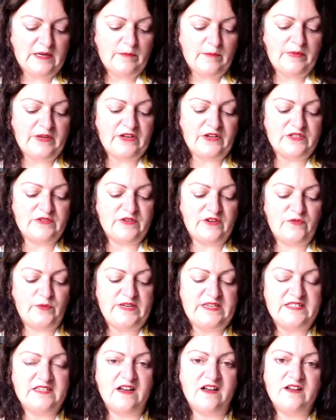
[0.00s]
Because if we
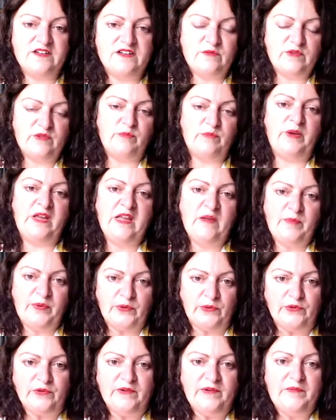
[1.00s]
started with
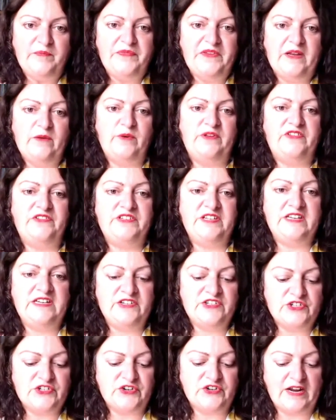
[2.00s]
people, with
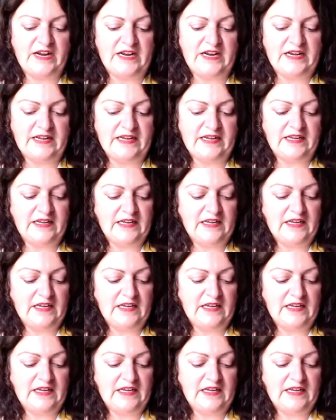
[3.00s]
teacher training,